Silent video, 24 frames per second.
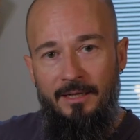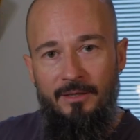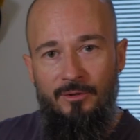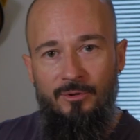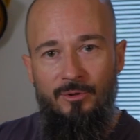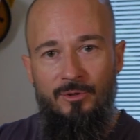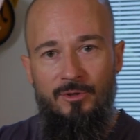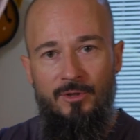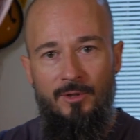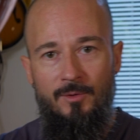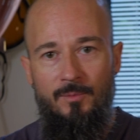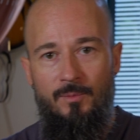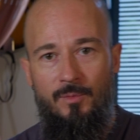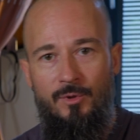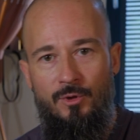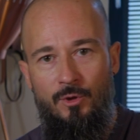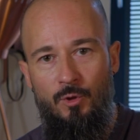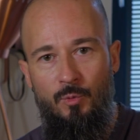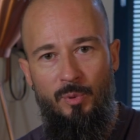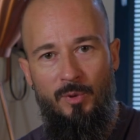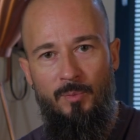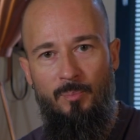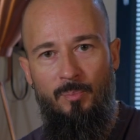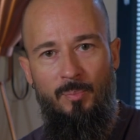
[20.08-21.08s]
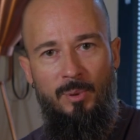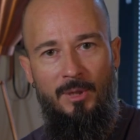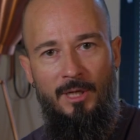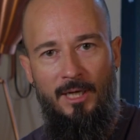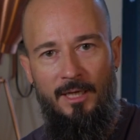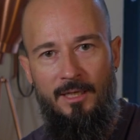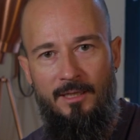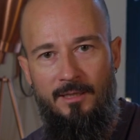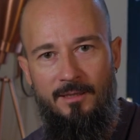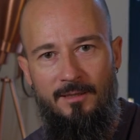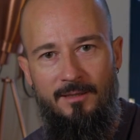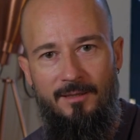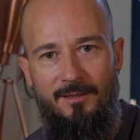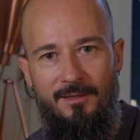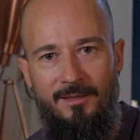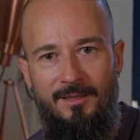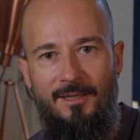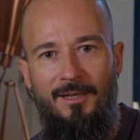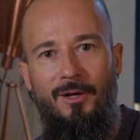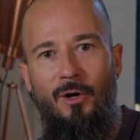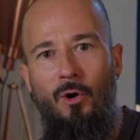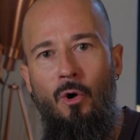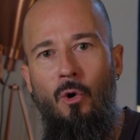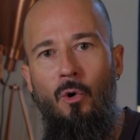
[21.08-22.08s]
into some super pluck,
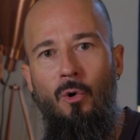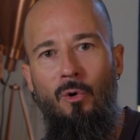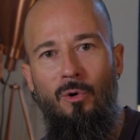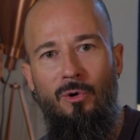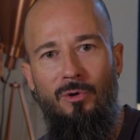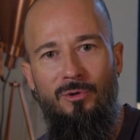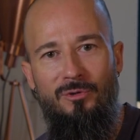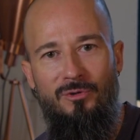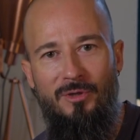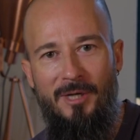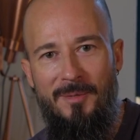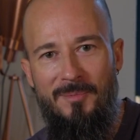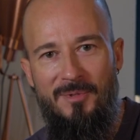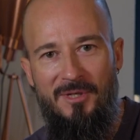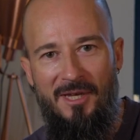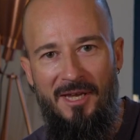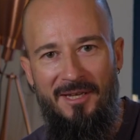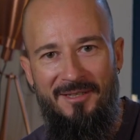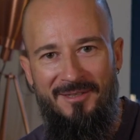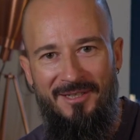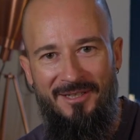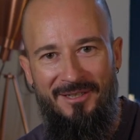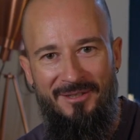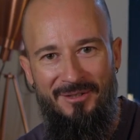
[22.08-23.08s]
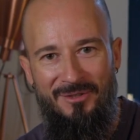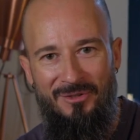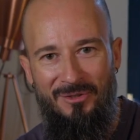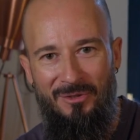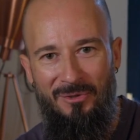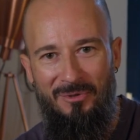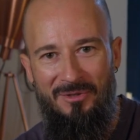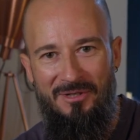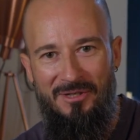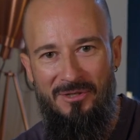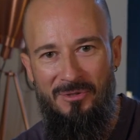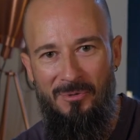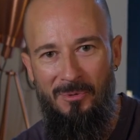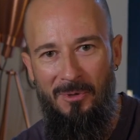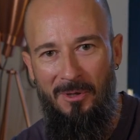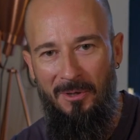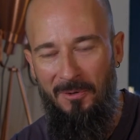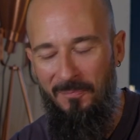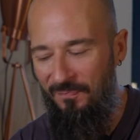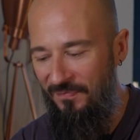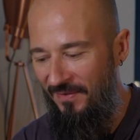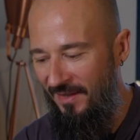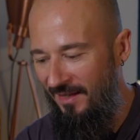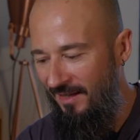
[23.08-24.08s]
horror, dreamscape territory as
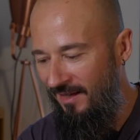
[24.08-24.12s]
well.